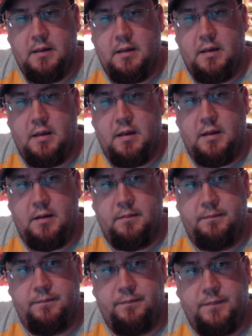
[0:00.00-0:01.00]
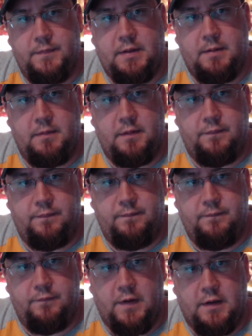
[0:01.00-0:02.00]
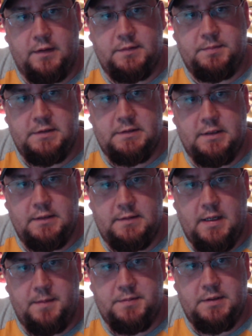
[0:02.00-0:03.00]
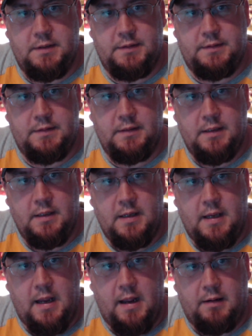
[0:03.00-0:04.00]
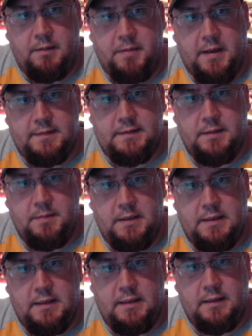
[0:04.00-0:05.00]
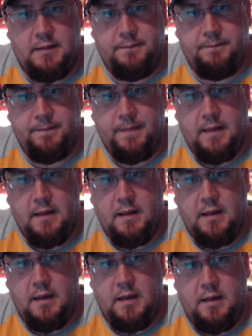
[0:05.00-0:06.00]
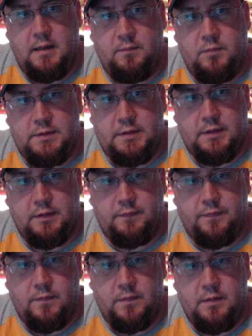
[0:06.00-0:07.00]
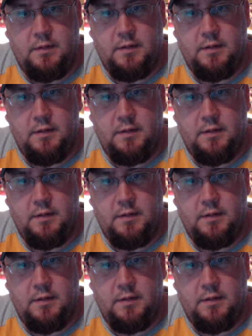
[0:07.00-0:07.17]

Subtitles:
some of the false misconceptions out about CBD, and what to look for.